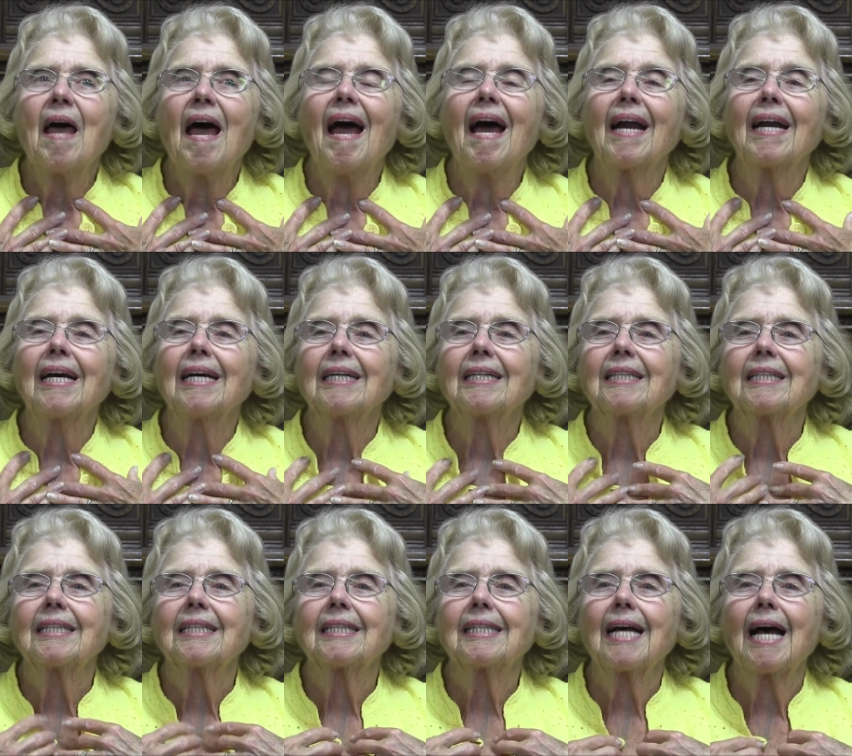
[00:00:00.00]
and it
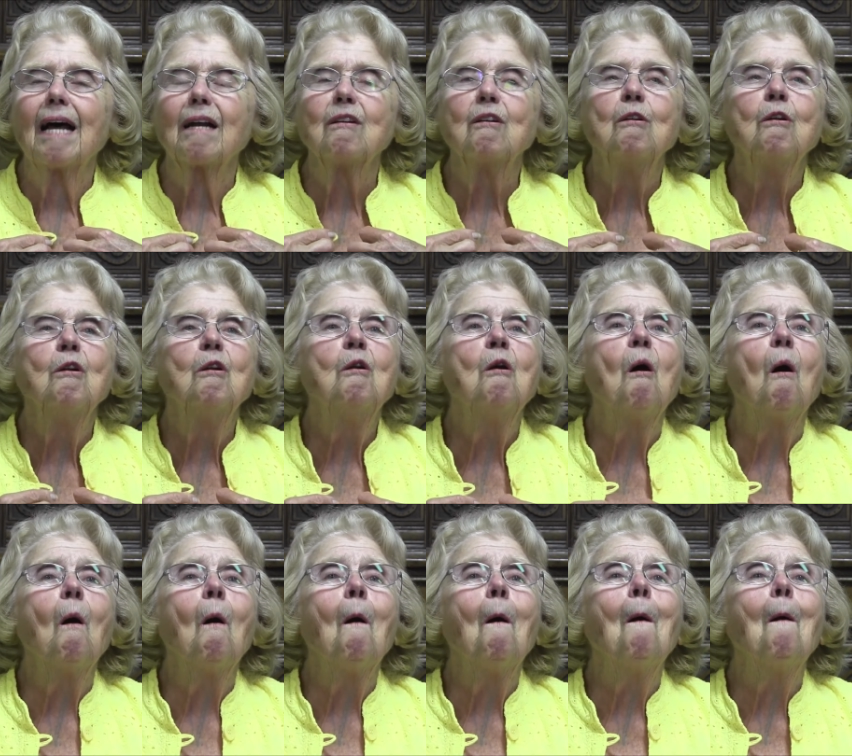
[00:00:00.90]
said
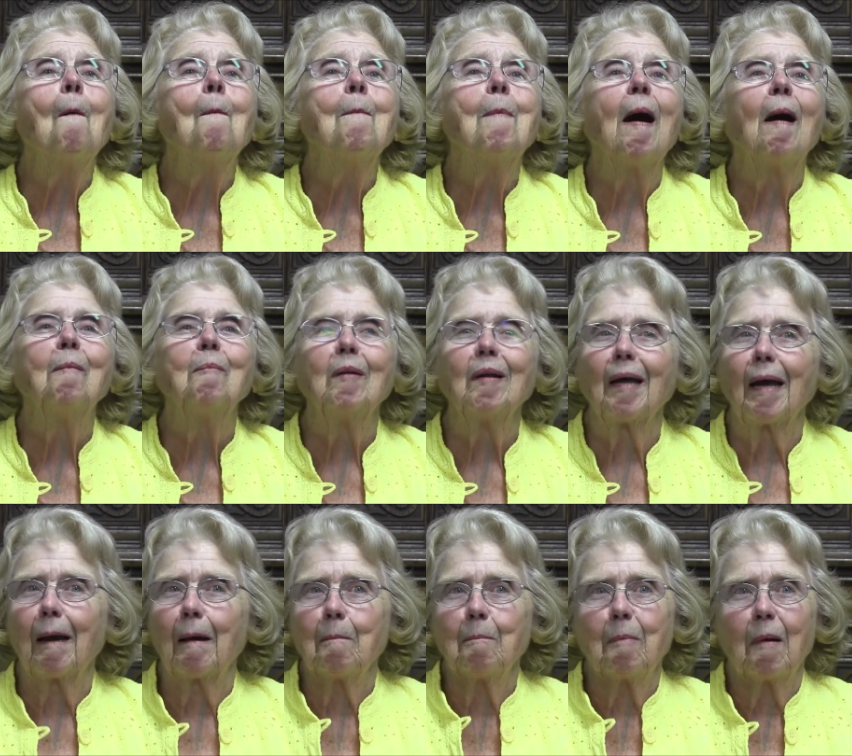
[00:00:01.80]
no
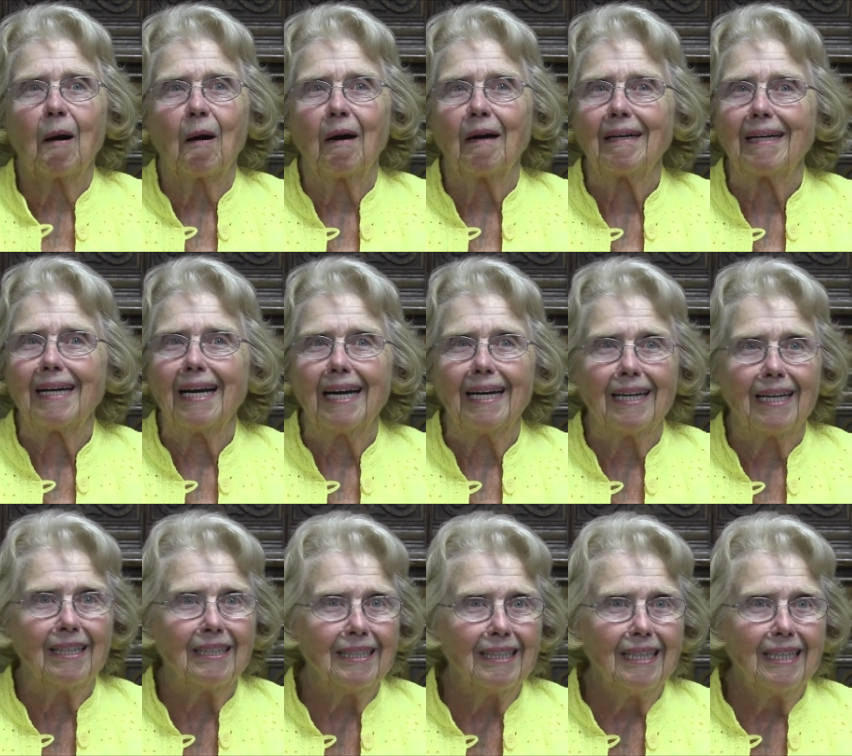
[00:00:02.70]
public parking.